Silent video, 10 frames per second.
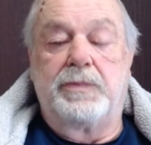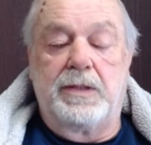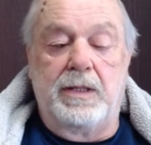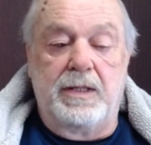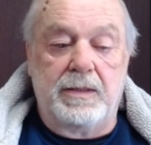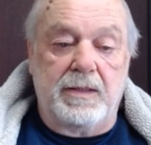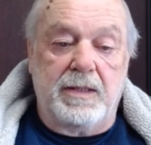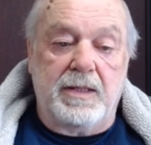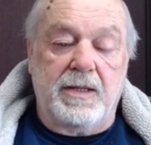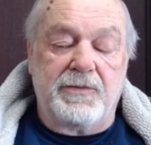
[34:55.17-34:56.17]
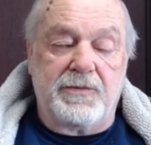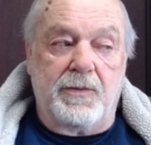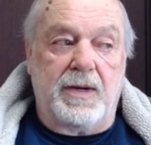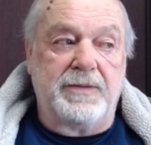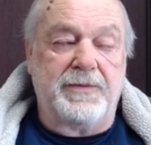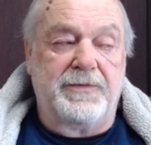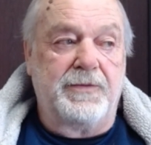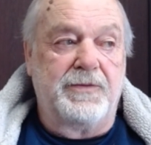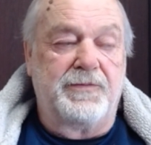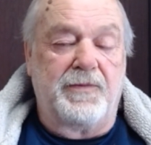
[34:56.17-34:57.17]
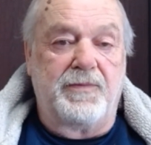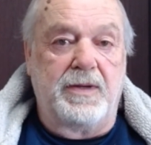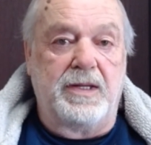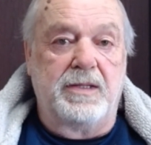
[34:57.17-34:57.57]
Okay. So I just do this for free.